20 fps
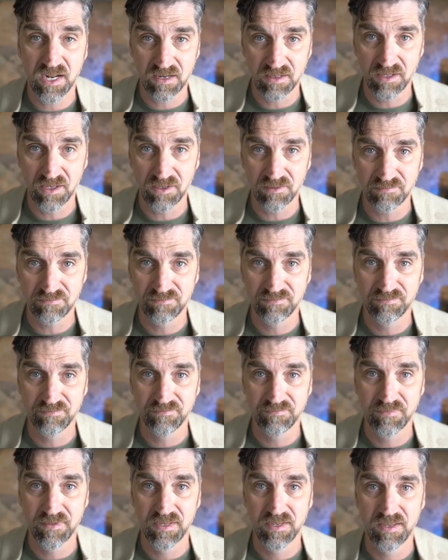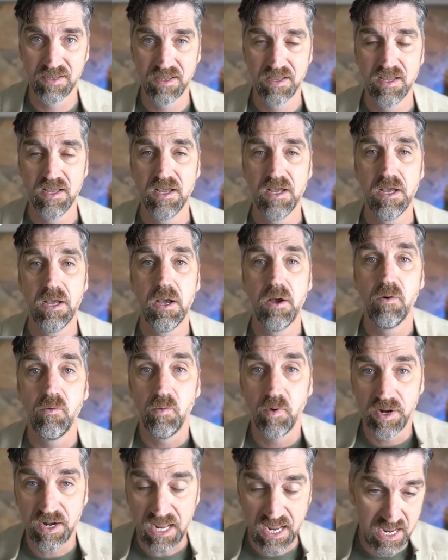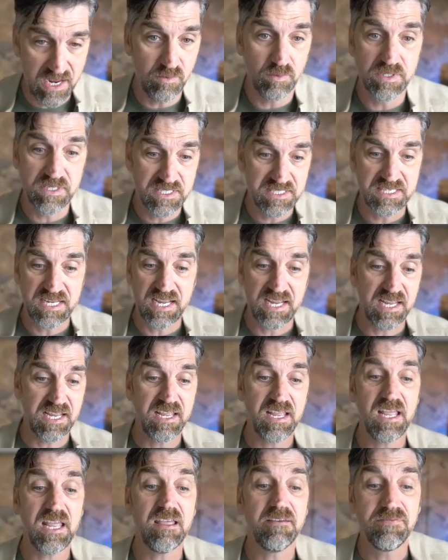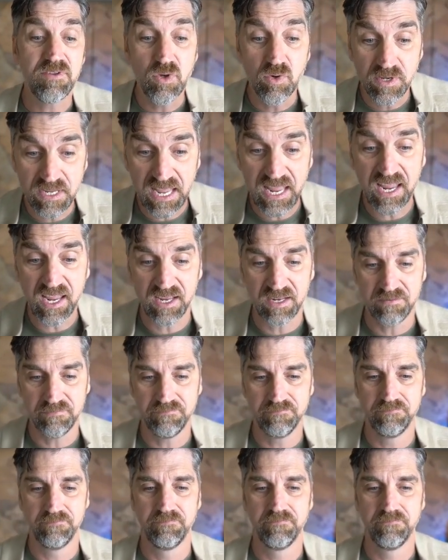alone. What I would say, if you can,